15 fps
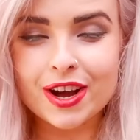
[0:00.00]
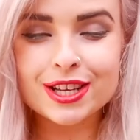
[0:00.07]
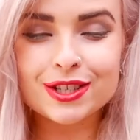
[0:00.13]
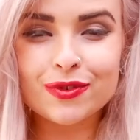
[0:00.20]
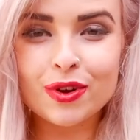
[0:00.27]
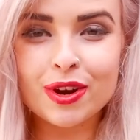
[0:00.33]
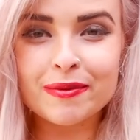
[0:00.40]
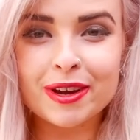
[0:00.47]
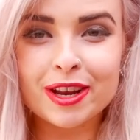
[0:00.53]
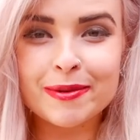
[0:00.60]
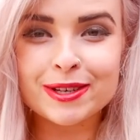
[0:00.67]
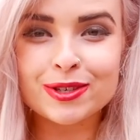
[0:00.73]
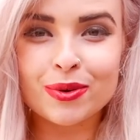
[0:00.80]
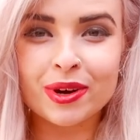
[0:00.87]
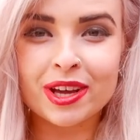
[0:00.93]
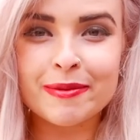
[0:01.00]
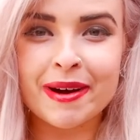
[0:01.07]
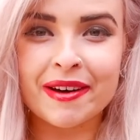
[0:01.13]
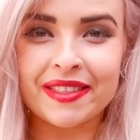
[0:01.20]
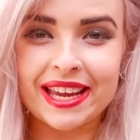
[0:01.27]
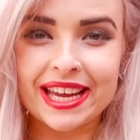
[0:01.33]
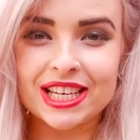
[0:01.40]
First of all, I'm going to be talking
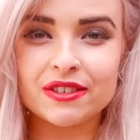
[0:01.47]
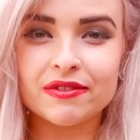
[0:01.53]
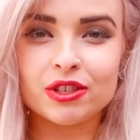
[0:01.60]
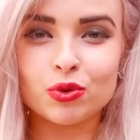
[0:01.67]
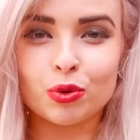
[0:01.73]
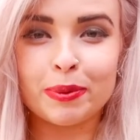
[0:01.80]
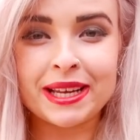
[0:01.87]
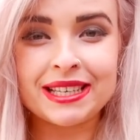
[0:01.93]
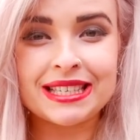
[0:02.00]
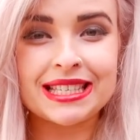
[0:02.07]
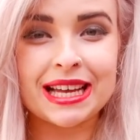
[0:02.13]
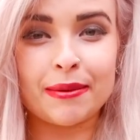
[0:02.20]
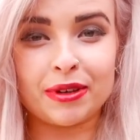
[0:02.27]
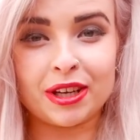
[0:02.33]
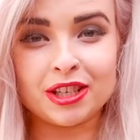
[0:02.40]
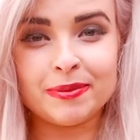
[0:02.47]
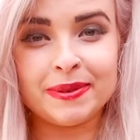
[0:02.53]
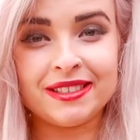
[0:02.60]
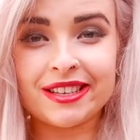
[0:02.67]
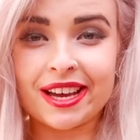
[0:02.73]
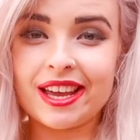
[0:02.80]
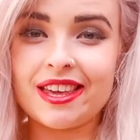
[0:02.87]
about the individual pieces that I'm going to be
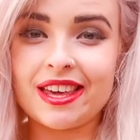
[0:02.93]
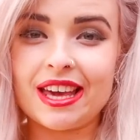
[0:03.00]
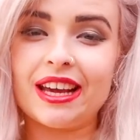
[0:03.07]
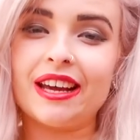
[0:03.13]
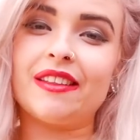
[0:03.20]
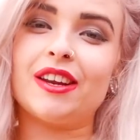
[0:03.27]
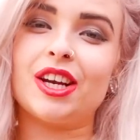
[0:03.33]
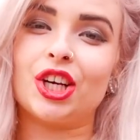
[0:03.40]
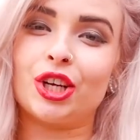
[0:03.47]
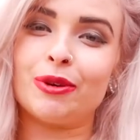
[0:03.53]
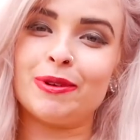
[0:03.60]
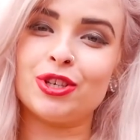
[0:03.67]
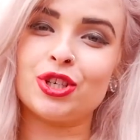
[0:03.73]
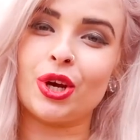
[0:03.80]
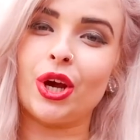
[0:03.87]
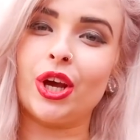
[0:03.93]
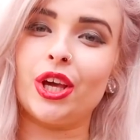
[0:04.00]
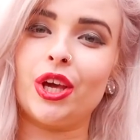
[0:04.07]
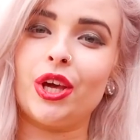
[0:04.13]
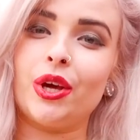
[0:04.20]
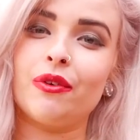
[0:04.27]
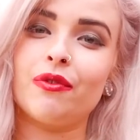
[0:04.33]
taking, and then I'm going to be showing
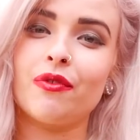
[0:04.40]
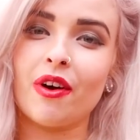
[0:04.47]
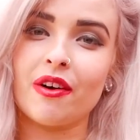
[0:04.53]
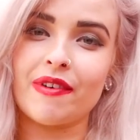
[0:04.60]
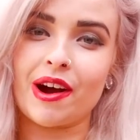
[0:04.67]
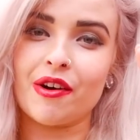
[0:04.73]
you 5